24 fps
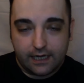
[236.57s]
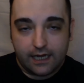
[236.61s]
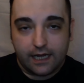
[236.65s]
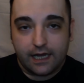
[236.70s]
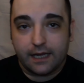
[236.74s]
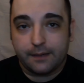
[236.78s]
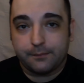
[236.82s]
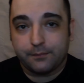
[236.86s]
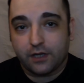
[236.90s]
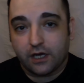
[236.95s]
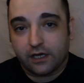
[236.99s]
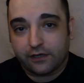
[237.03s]

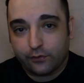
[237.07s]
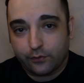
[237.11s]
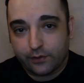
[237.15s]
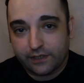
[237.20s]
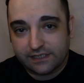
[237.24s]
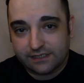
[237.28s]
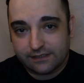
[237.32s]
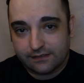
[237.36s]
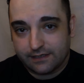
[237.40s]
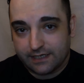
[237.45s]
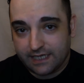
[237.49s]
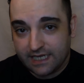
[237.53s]
I'm not going
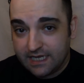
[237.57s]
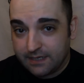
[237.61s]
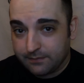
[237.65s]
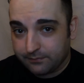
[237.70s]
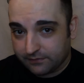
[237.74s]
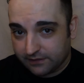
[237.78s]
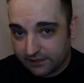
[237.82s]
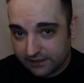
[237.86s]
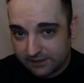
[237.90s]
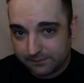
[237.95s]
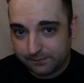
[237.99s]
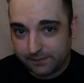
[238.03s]
to name
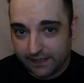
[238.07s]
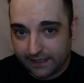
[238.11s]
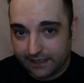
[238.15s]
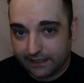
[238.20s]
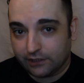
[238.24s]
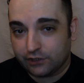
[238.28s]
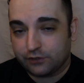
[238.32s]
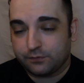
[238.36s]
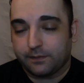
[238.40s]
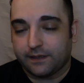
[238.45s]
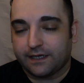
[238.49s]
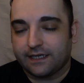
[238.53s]
this
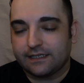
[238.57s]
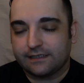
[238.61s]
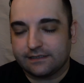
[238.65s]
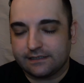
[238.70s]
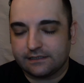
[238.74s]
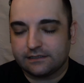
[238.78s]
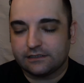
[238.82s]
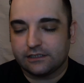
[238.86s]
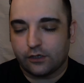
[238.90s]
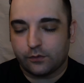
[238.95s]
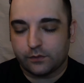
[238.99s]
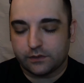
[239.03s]
page, but I
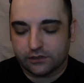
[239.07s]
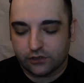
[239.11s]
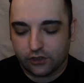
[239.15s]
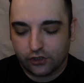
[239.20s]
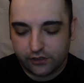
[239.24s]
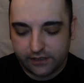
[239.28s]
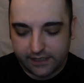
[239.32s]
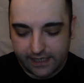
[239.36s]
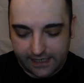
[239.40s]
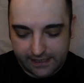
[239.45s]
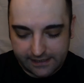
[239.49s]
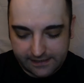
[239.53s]
did go and
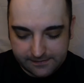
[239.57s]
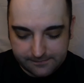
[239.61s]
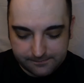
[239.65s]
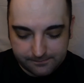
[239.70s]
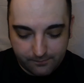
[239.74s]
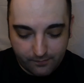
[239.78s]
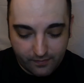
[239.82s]
look at it,